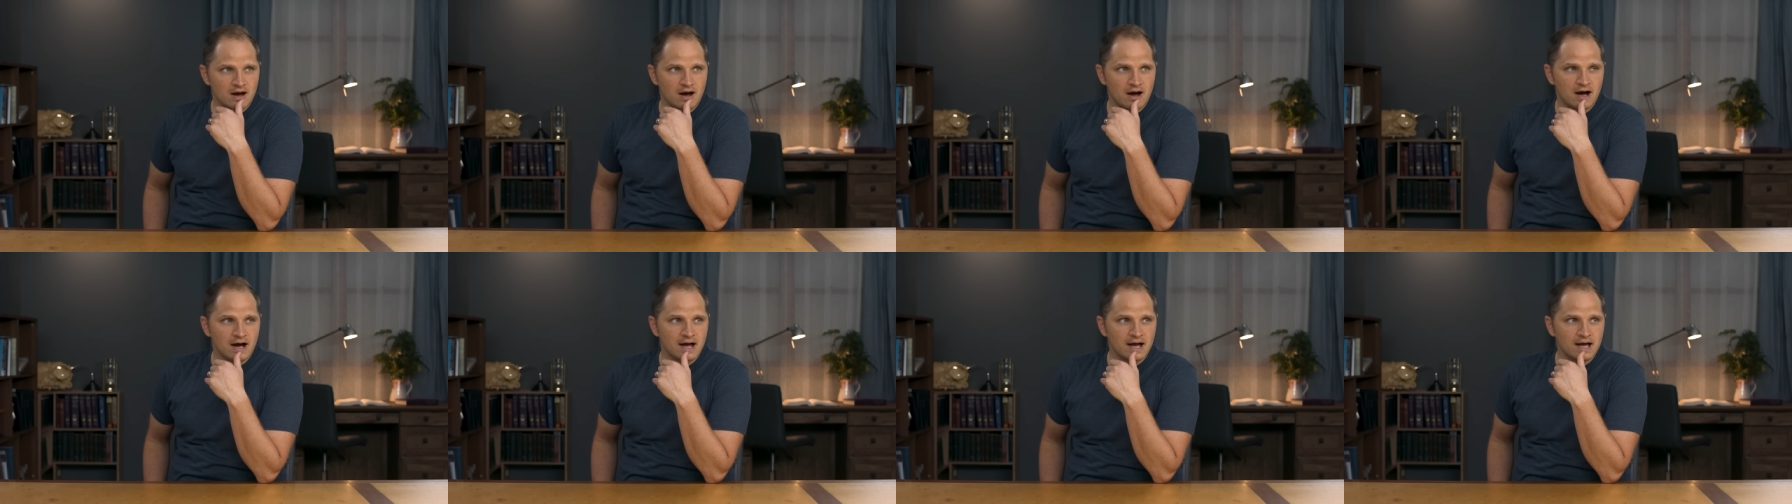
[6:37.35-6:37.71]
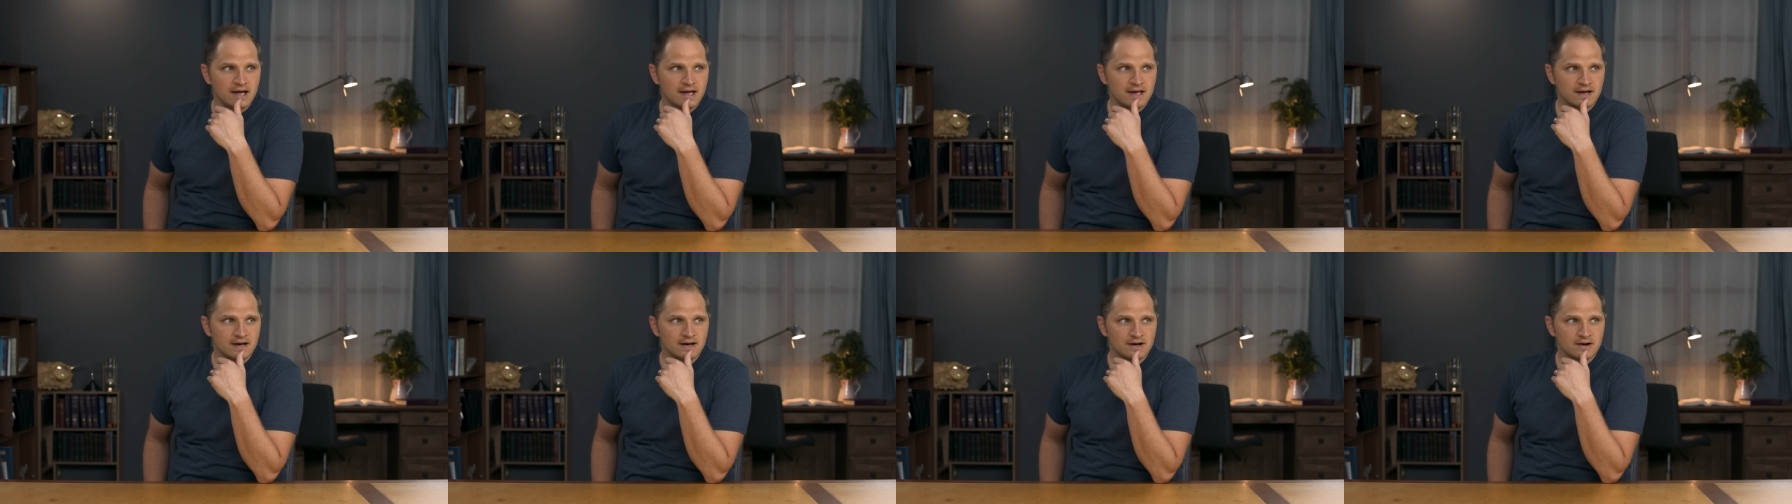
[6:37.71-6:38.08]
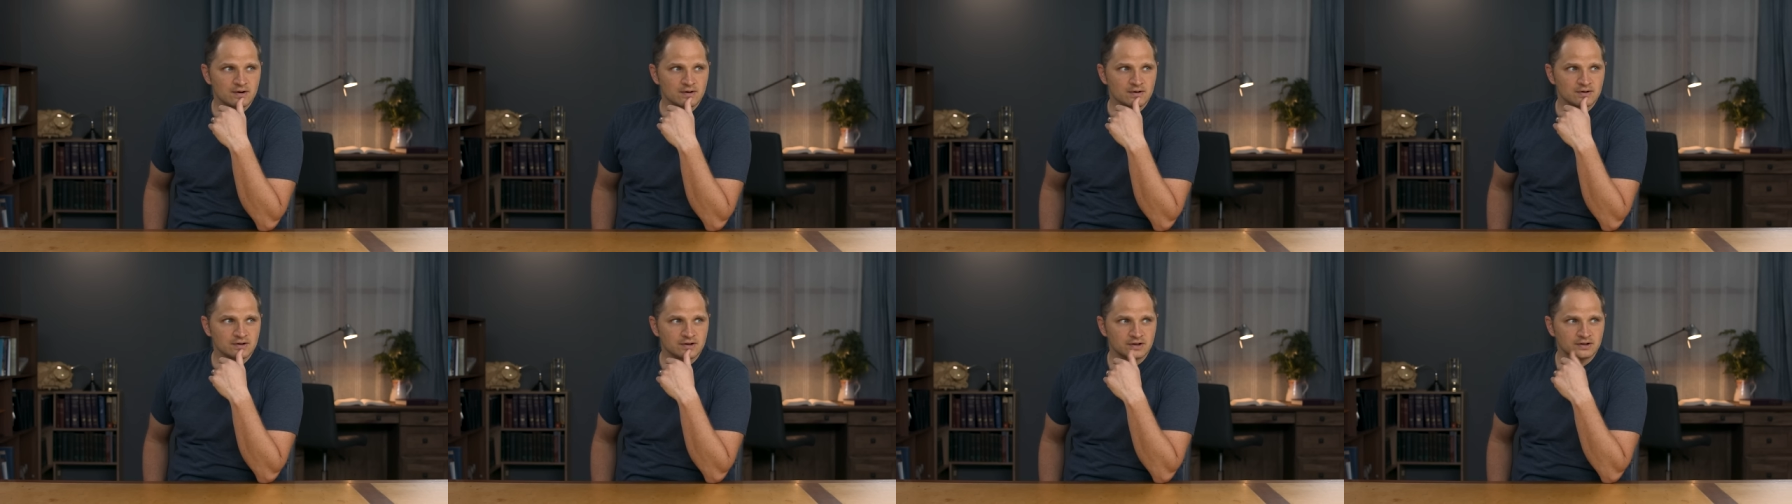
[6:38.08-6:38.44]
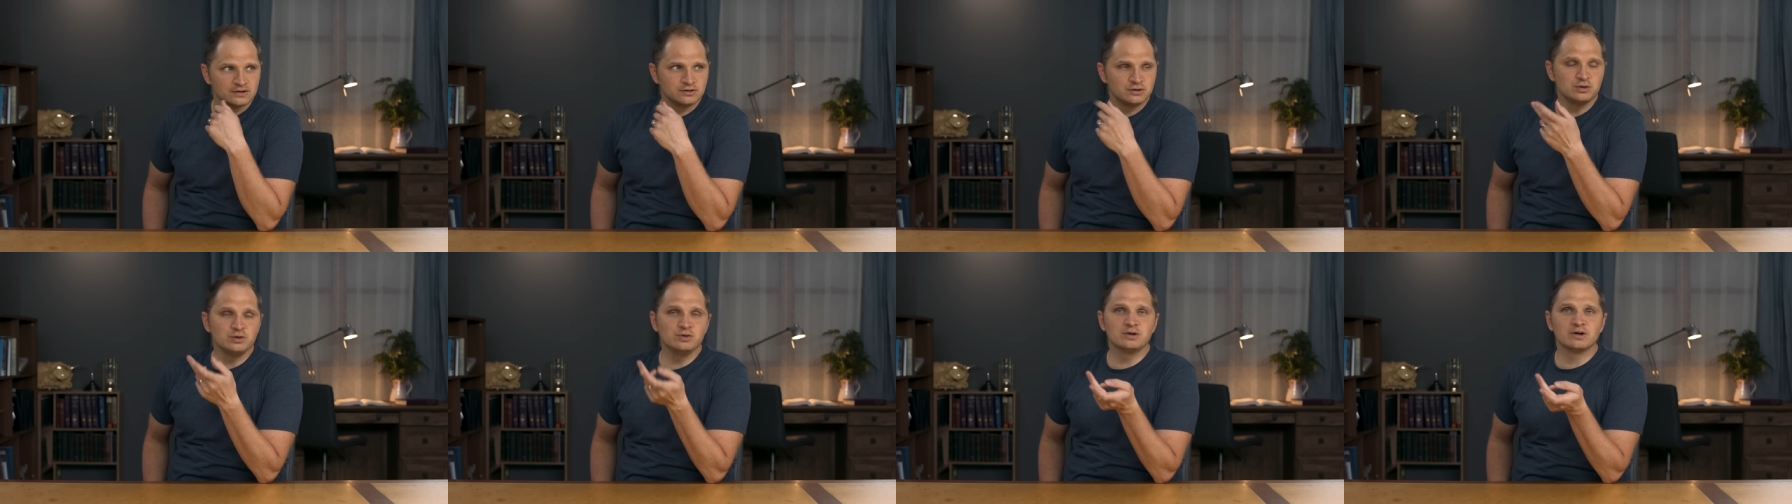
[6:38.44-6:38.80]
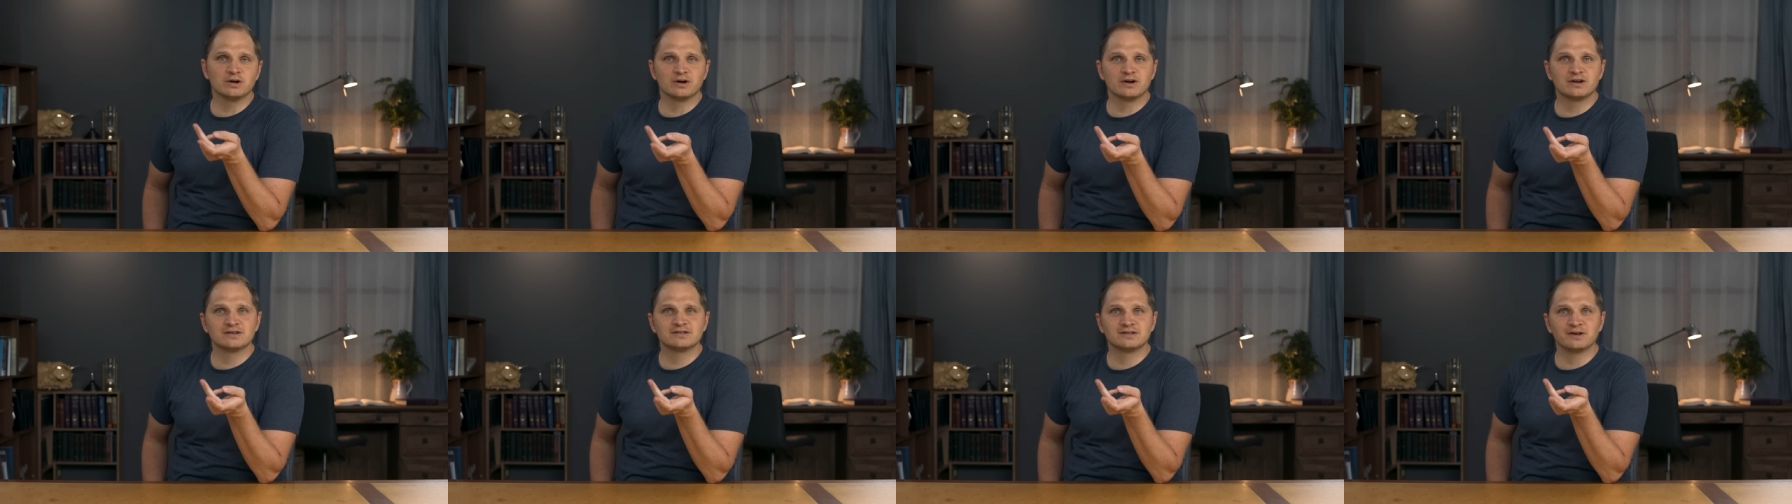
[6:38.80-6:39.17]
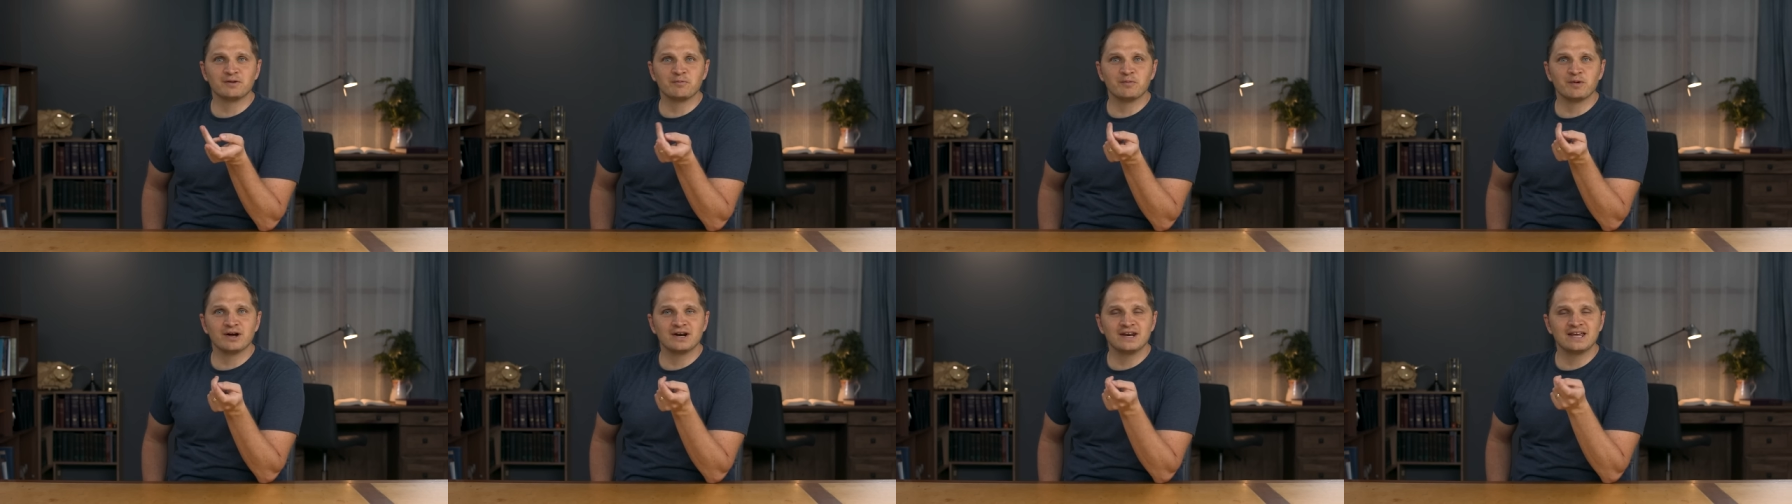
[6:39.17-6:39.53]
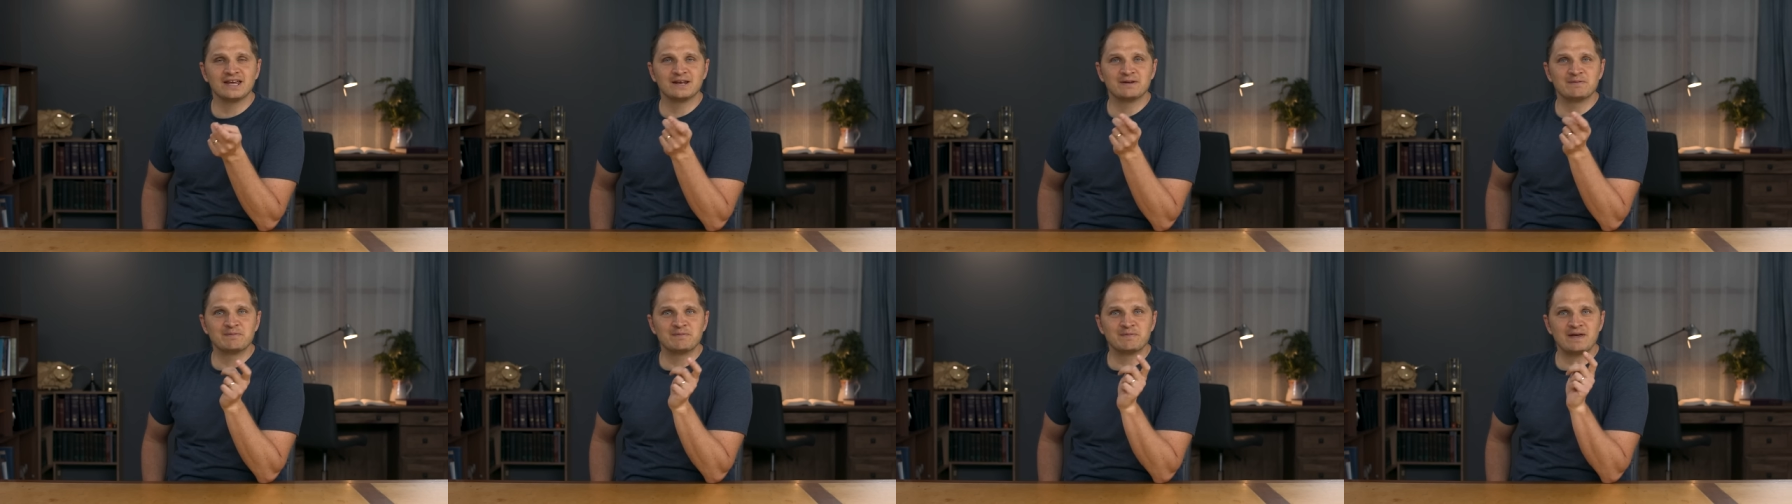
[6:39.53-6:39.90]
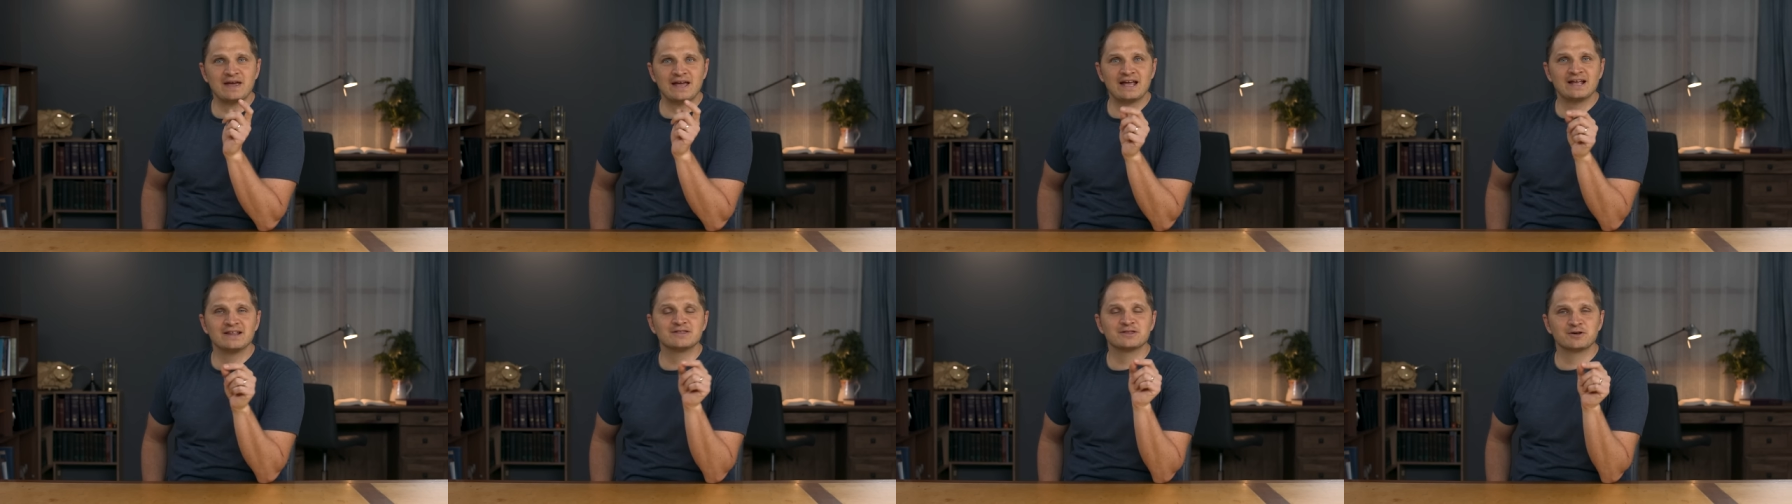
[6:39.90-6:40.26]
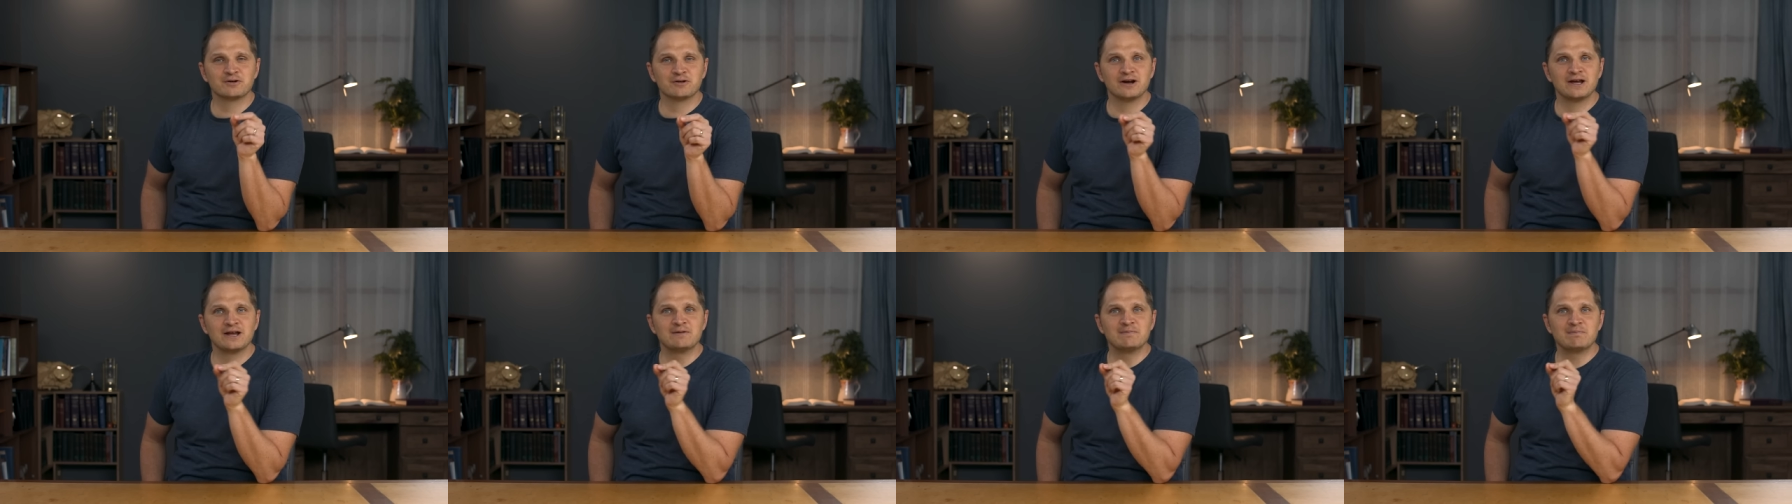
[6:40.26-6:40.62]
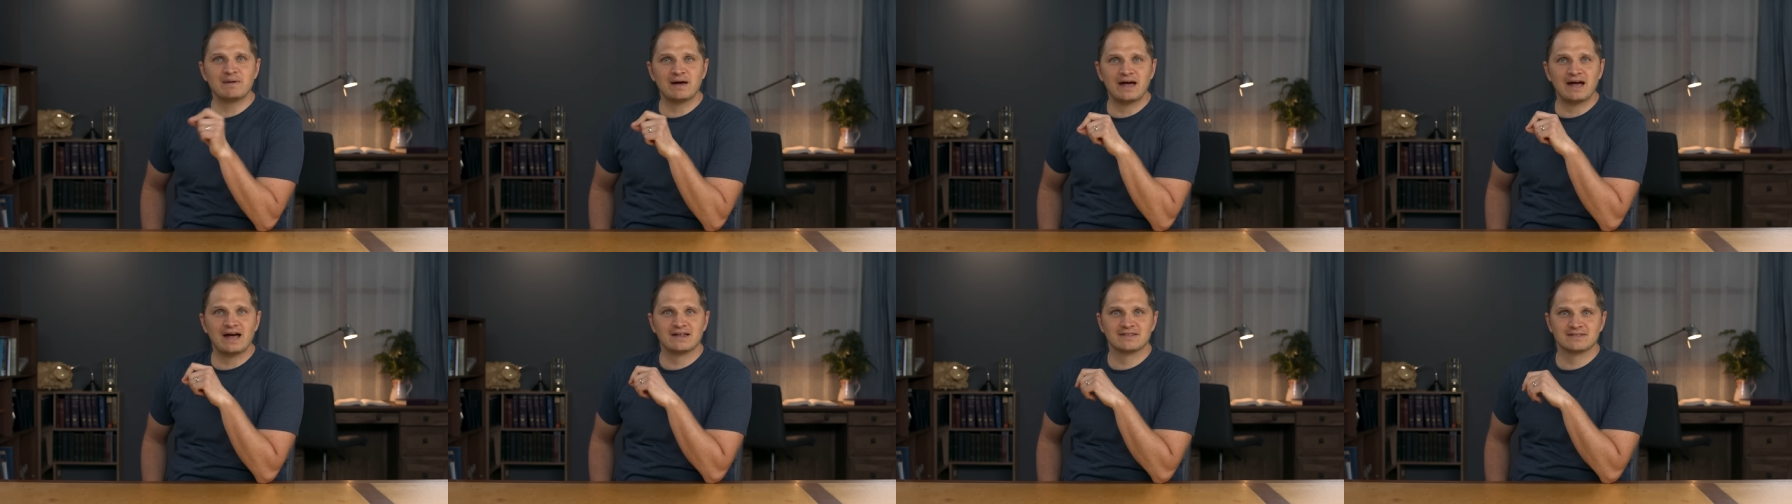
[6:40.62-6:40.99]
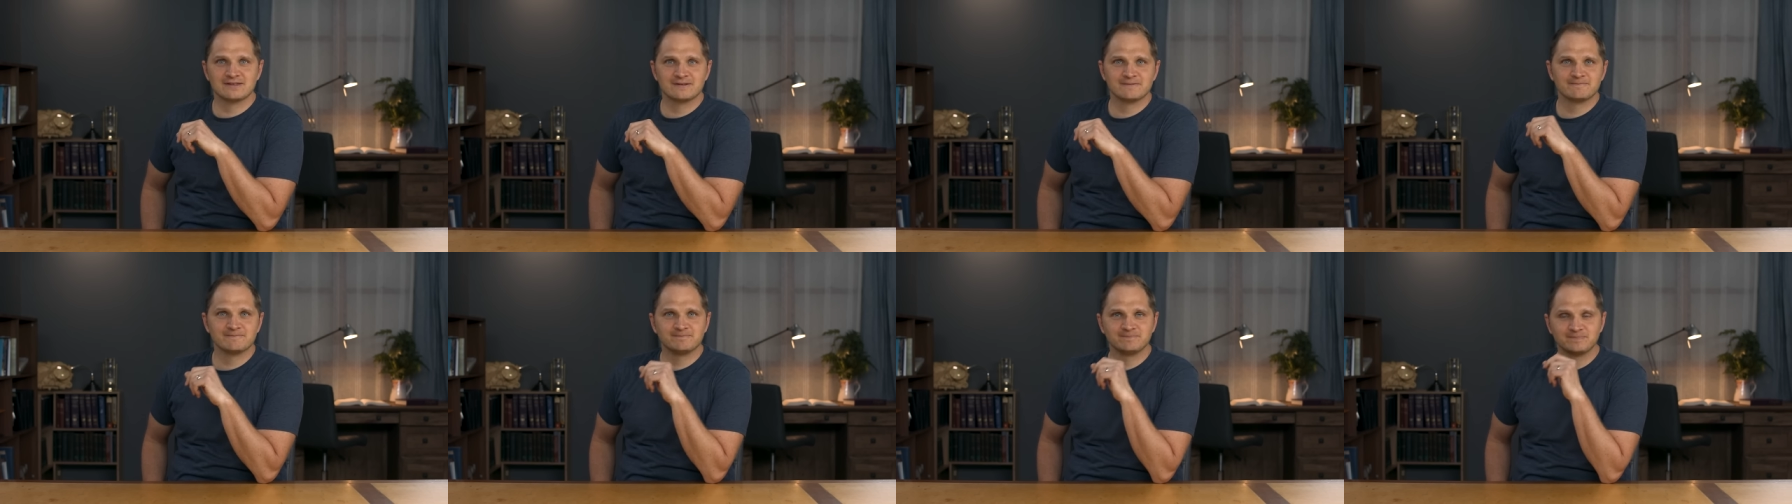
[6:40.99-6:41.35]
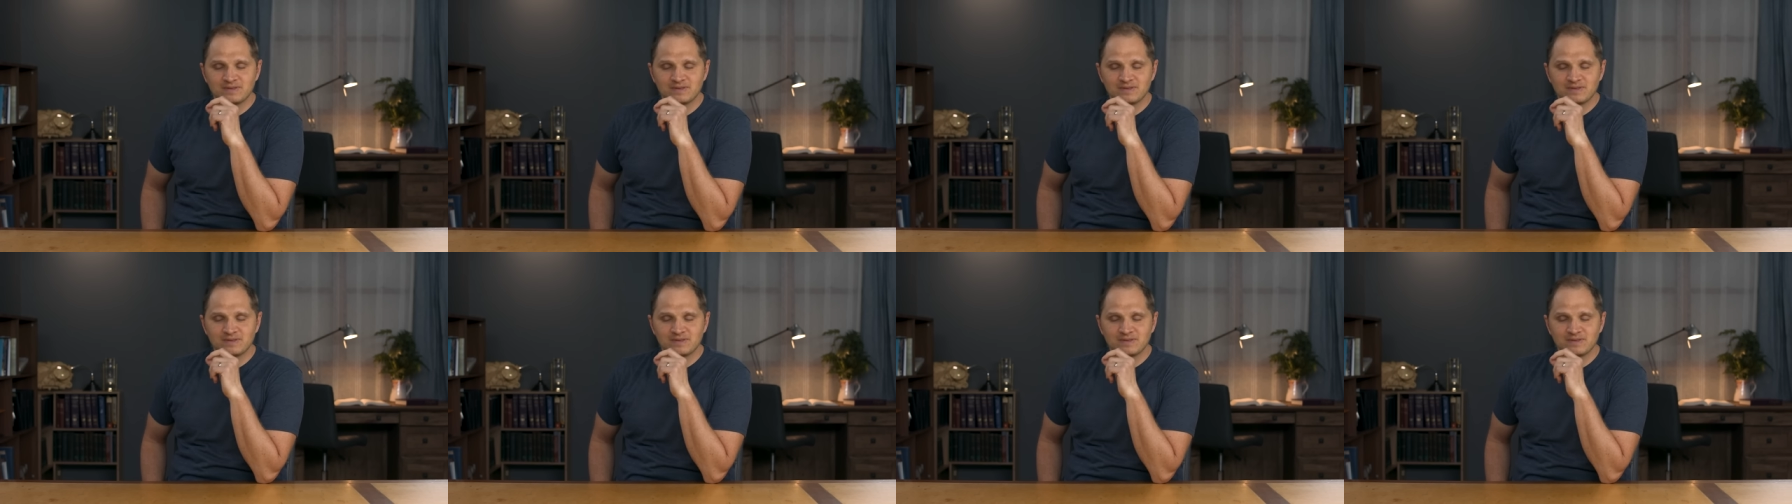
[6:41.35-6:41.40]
I tutored someone in eighth grade math.